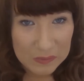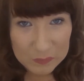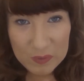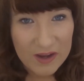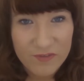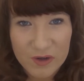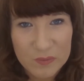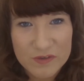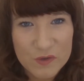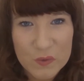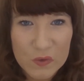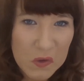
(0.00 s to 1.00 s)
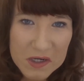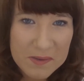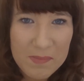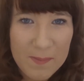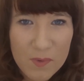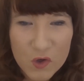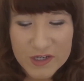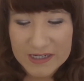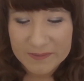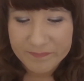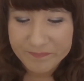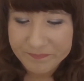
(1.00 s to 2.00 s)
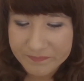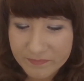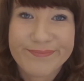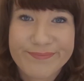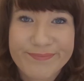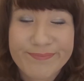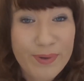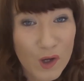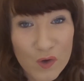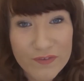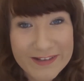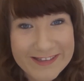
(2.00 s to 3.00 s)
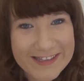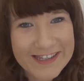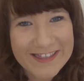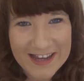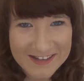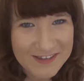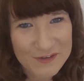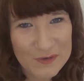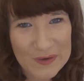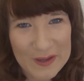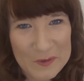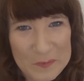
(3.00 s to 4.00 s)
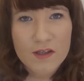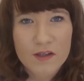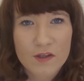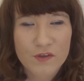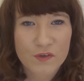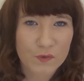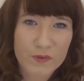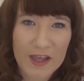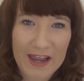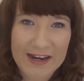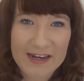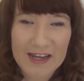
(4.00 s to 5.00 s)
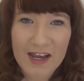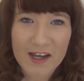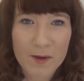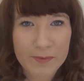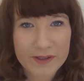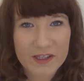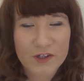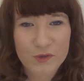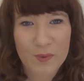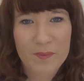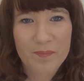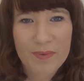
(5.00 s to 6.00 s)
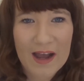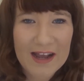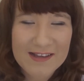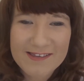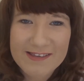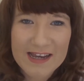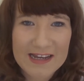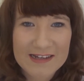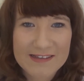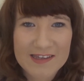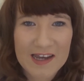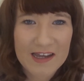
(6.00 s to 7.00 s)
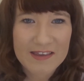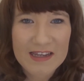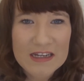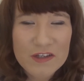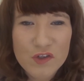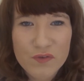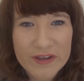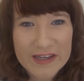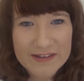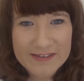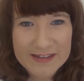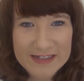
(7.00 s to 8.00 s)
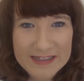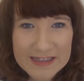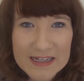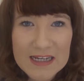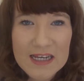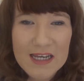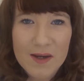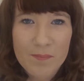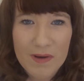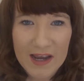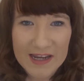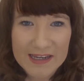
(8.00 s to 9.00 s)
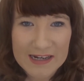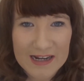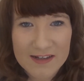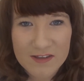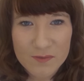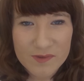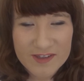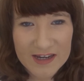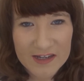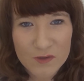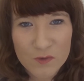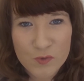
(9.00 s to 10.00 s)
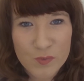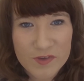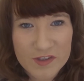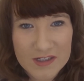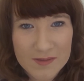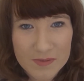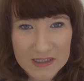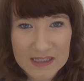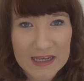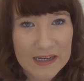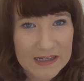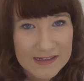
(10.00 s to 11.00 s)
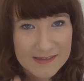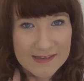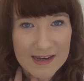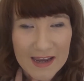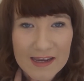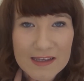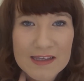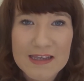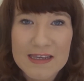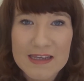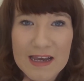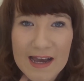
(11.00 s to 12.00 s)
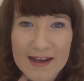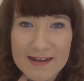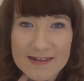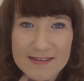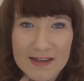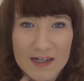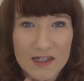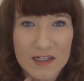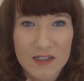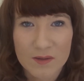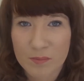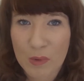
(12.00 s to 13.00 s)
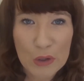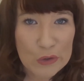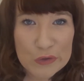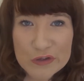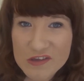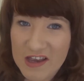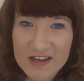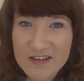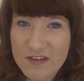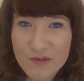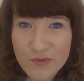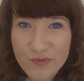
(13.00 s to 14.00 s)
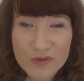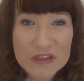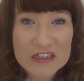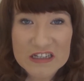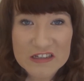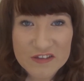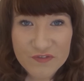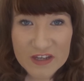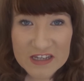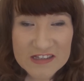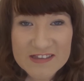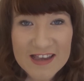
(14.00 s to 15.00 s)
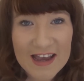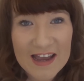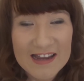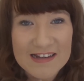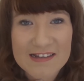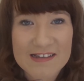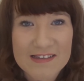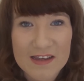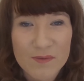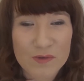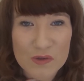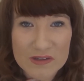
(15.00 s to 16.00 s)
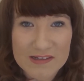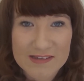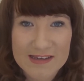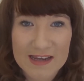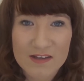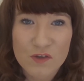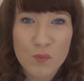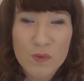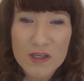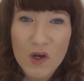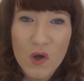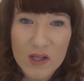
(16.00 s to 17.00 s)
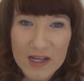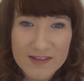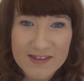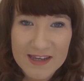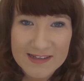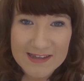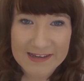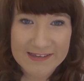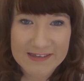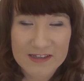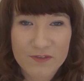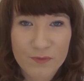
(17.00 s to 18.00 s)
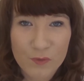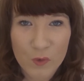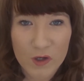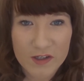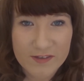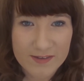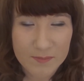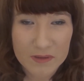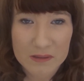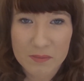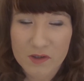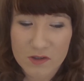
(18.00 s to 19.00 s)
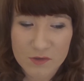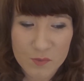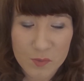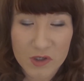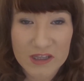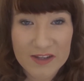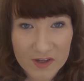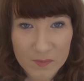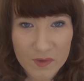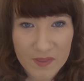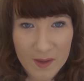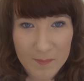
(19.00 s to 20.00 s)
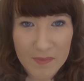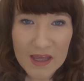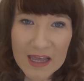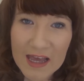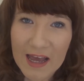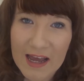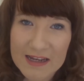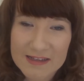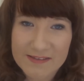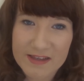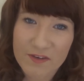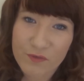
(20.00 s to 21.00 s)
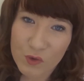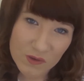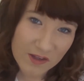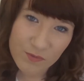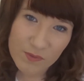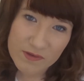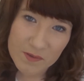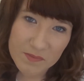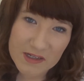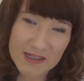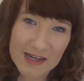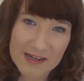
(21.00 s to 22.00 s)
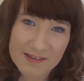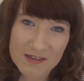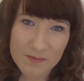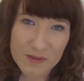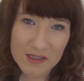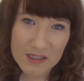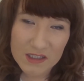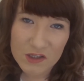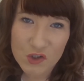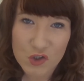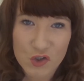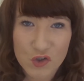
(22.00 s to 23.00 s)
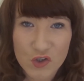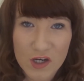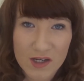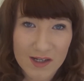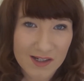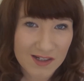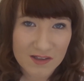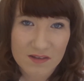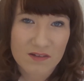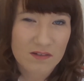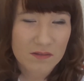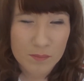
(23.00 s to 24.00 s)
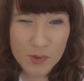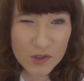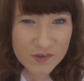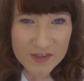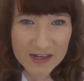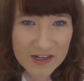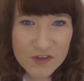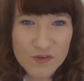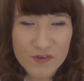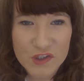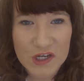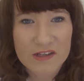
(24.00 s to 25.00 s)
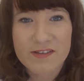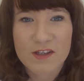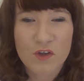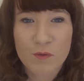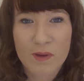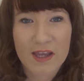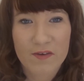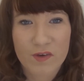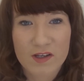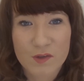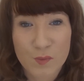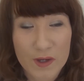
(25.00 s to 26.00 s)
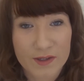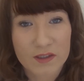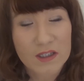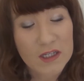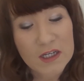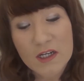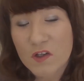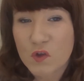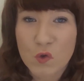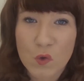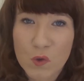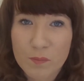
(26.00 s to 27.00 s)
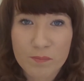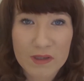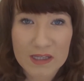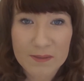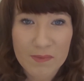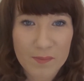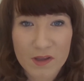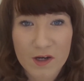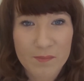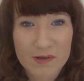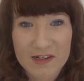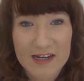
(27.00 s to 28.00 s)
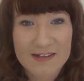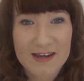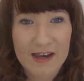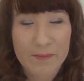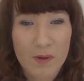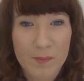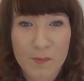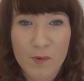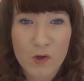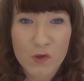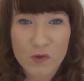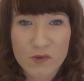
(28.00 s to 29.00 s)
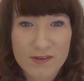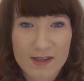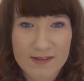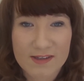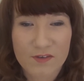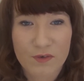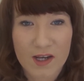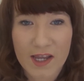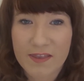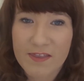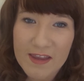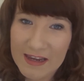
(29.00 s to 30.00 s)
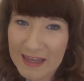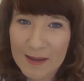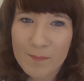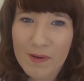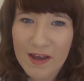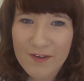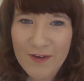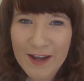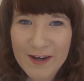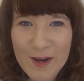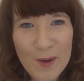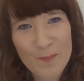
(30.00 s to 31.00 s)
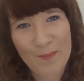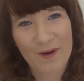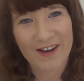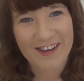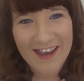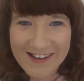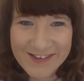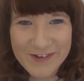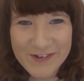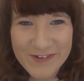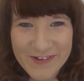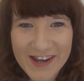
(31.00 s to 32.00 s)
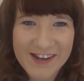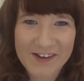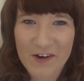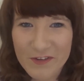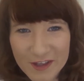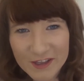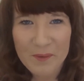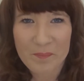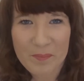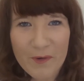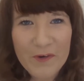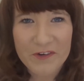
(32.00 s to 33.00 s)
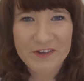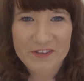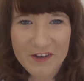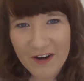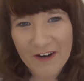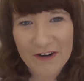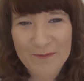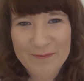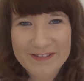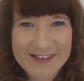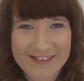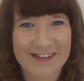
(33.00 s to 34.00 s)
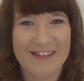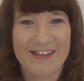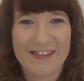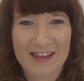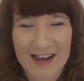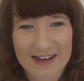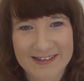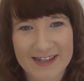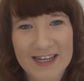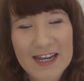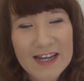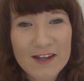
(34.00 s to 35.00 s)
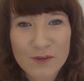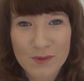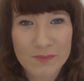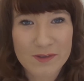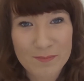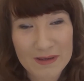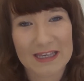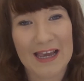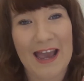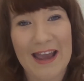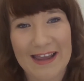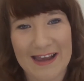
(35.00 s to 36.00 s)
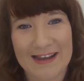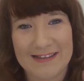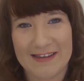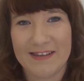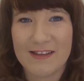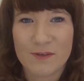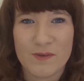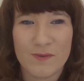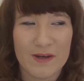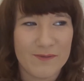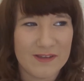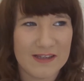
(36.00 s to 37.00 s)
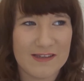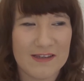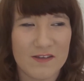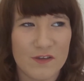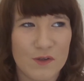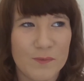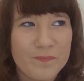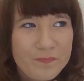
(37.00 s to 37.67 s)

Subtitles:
whatever was going on in my body. But obviously that did not help. So then a couple of years went past, and at the age of 18, my granddad was diagnosed with TB in his neck. He had a boil the size of his face and it was on his neck. So we all had to get tested for TB because we were living with him. And if you live with somebody that has TB, there's a percentage of a chance that you might have it as well. So me, my brother, my dad and my mum all got tested for it, and they came back fine, but guess who got the lump on their arm to say that they had it? So it was me. I had it. This was when I was 18, so